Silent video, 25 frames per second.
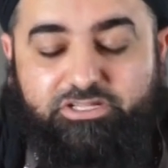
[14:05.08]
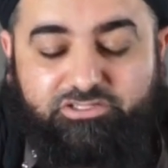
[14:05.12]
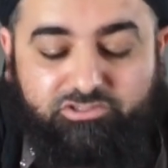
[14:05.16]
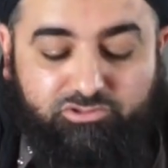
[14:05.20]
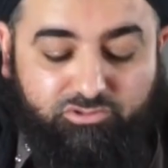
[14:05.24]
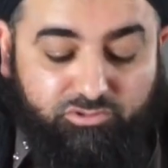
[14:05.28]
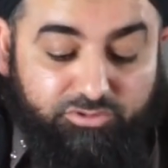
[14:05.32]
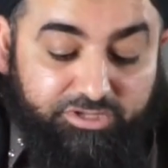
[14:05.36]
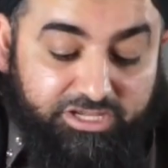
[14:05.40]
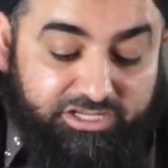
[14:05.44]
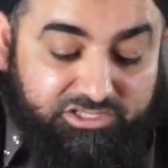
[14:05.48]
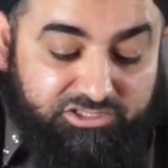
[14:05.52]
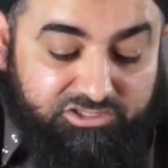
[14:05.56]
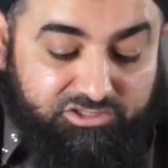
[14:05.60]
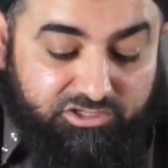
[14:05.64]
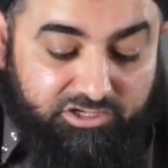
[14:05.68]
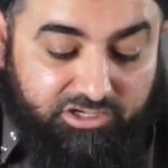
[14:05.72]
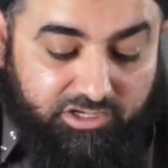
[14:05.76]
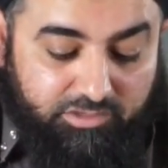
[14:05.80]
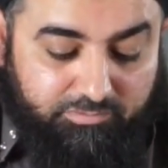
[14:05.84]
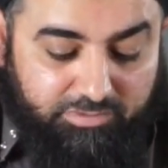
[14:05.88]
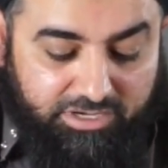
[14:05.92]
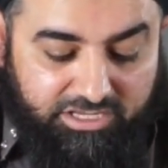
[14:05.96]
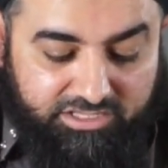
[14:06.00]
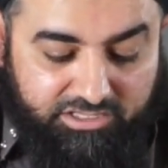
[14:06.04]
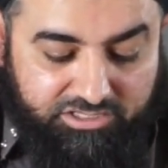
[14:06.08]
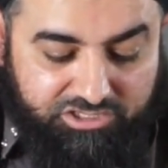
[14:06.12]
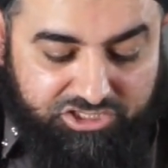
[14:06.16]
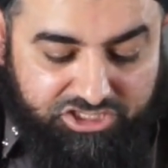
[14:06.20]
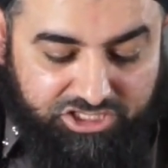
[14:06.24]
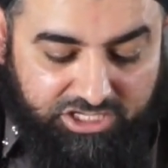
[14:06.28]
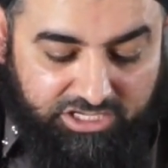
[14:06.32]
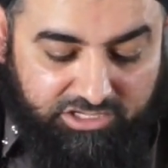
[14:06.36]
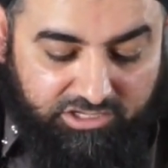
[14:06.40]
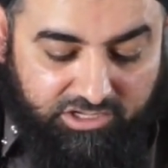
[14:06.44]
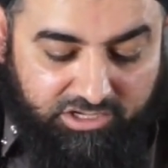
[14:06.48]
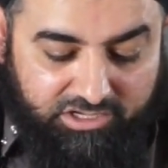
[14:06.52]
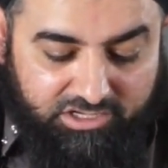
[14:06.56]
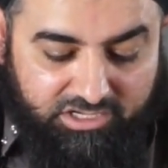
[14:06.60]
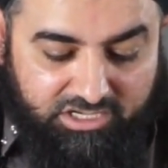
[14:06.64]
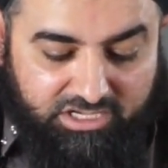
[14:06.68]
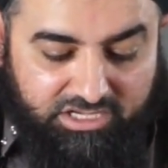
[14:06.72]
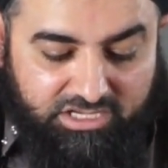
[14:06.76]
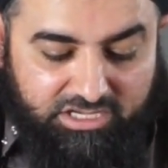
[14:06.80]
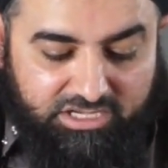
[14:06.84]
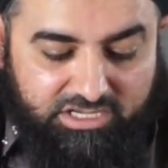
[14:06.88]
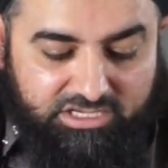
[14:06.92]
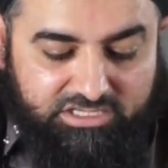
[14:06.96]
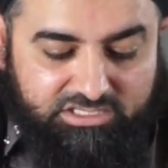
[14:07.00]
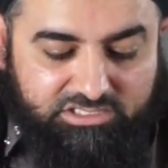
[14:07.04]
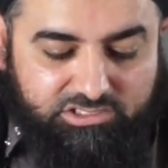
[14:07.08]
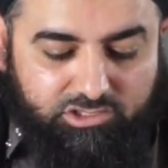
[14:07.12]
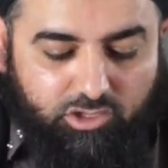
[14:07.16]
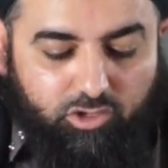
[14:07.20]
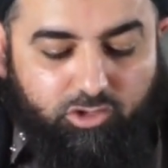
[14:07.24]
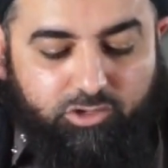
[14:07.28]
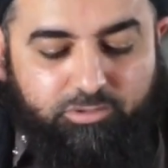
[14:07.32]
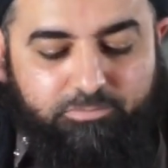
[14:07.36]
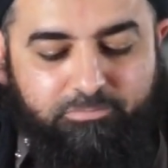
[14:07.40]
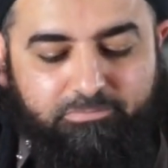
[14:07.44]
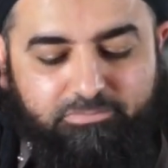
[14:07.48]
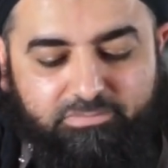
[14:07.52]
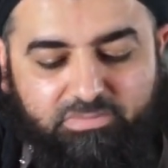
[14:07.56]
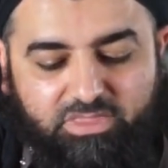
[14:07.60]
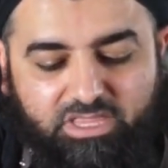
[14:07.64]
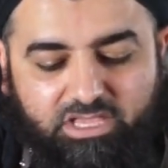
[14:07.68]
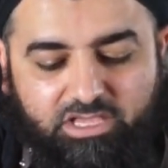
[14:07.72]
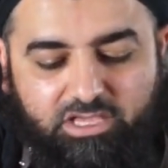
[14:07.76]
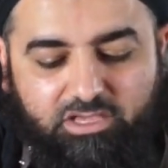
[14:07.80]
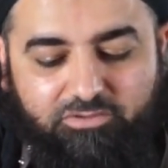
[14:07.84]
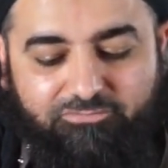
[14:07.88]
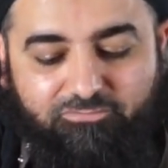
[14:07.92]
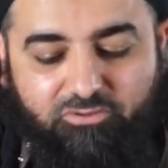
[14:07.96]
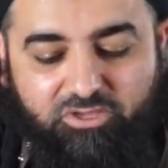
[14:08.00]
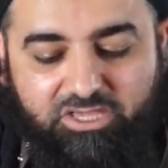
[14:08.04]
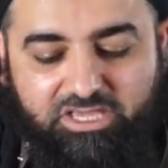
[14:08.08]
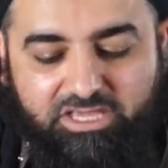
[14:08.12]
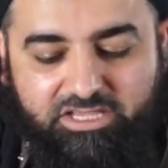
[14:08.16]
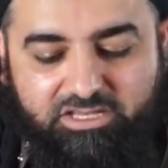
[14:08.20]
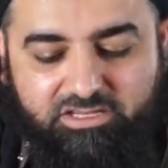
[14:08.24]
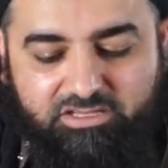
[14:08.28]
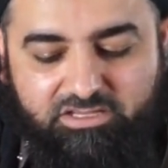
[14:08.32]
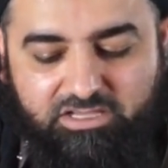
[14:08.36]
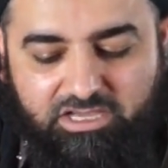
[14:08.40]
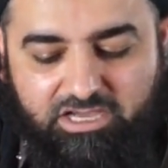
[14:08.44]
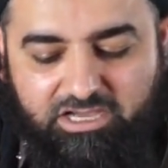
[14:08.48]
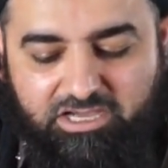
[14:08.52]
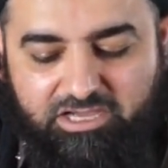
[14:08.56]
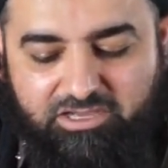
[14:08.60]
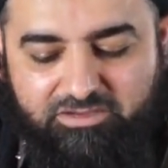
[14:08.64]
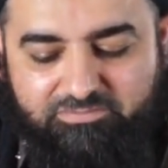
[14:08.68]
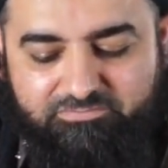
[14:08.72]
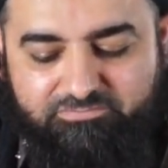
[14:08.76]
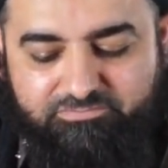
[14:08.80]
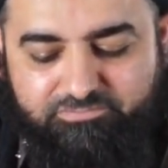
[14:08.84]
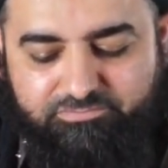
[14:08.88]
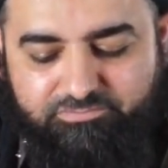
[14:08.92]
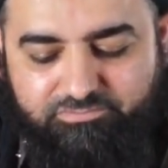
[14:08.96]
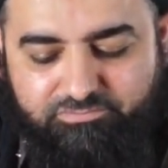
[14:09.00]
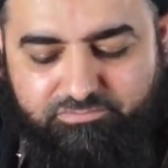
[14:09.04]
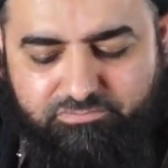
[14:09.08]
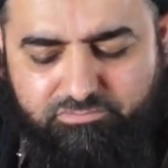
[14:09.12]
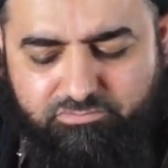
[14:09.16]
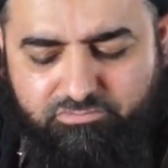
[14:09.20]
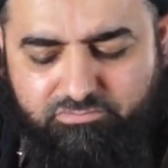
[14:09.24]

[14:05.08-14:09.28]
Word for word: month to do extra ibadah, inshallah. So if we can... Um,